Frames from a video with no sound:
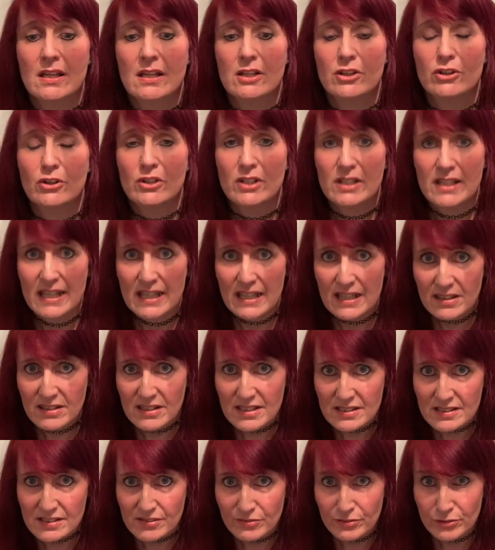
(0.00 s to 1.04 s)
You can hear
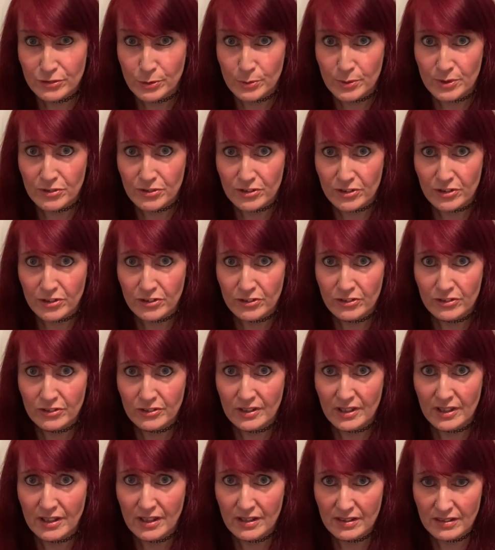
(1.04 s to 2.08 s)
these influences
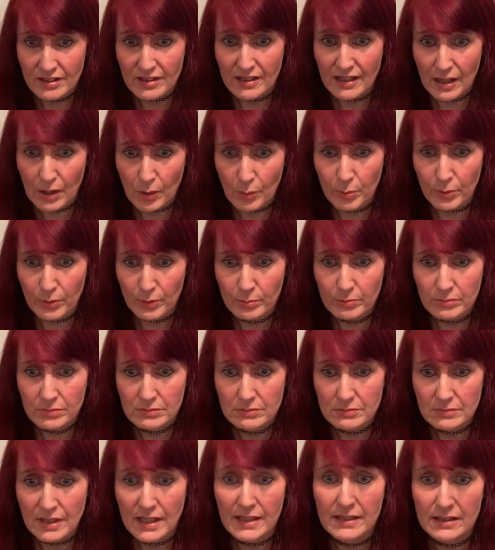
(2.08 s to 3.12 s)
in the album
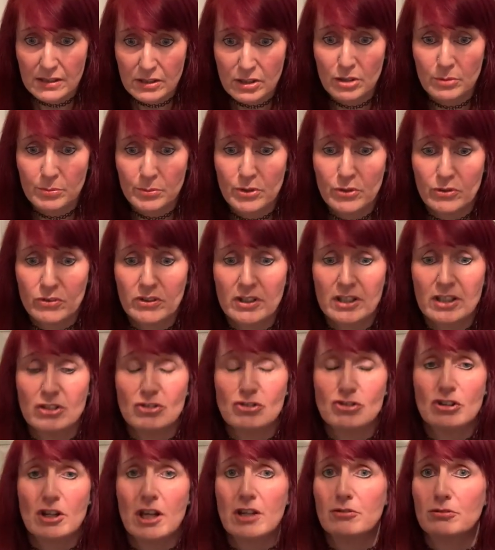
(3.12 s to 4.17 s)
and in her music in
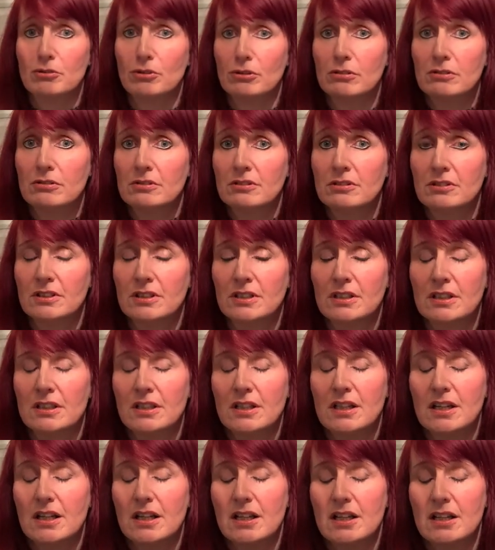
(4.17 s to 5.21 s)
general.
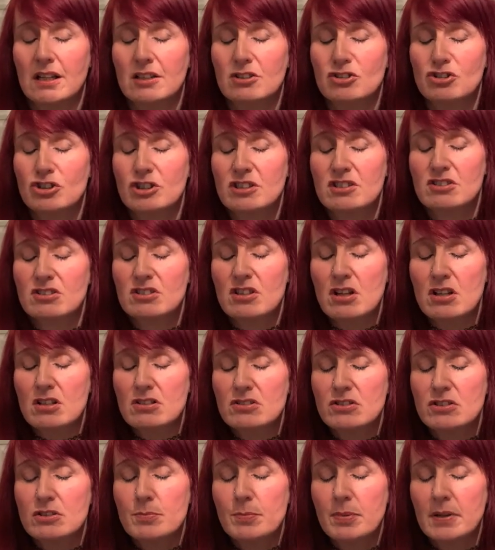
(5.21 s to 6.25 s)
She
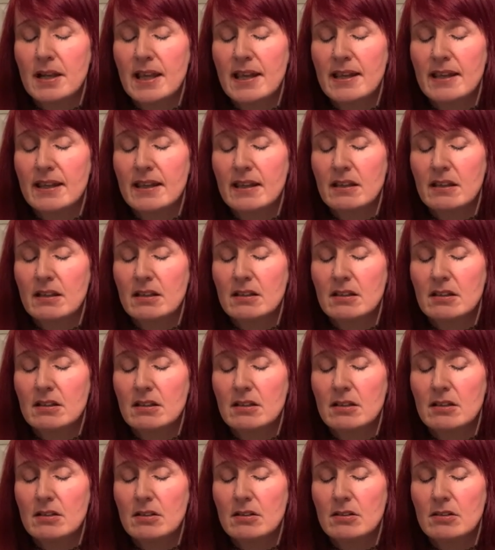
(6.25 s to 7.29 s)
started playing
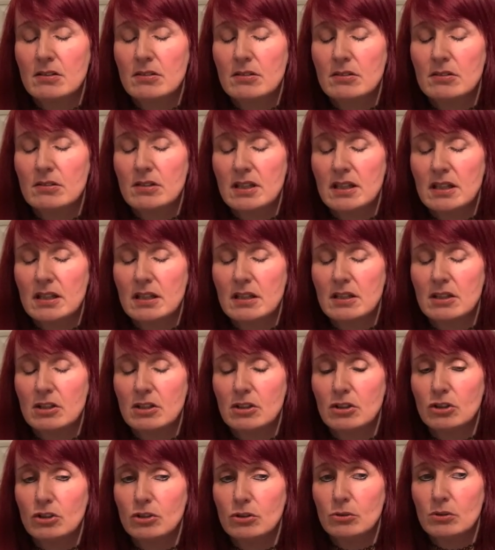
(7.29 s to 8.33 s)
the
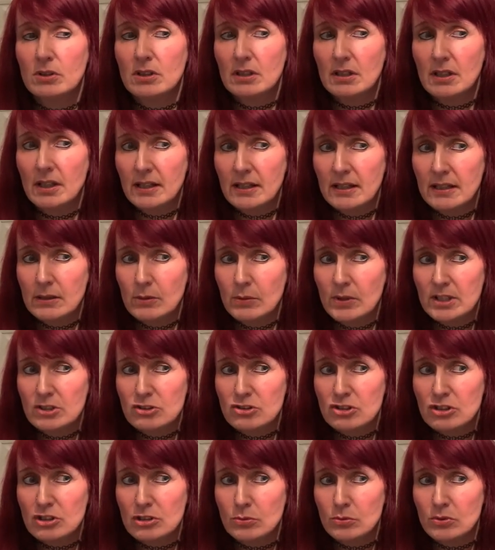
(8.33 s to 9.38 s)
ukulele when
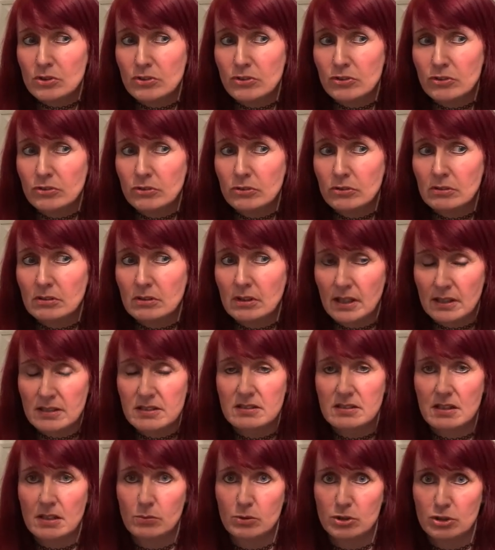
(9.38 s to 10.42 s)
she was, like I
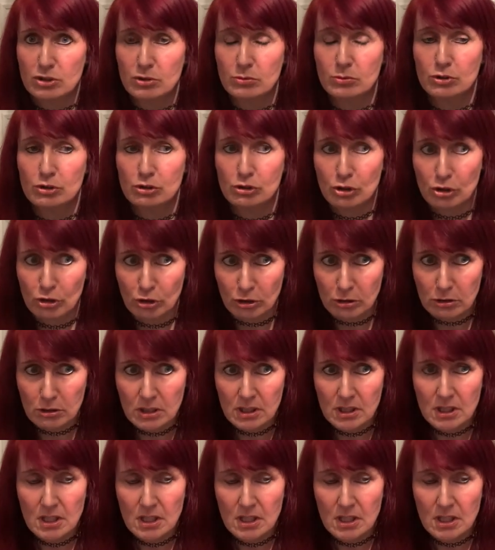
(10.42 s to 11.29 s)
say, when she was young.